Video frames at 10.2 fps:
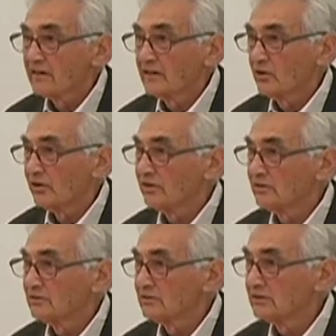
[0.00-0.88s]
No,
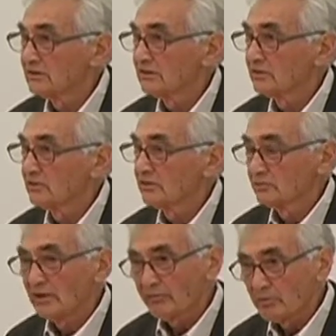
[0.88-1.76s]

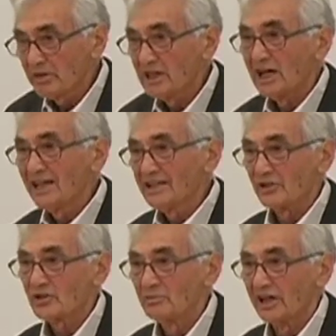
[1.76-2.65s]
we have to be
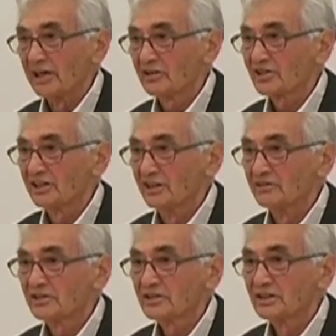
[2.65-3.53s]
honest about
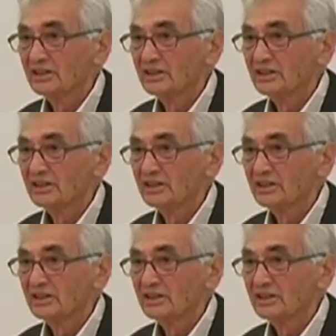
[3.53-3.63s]
ourselves.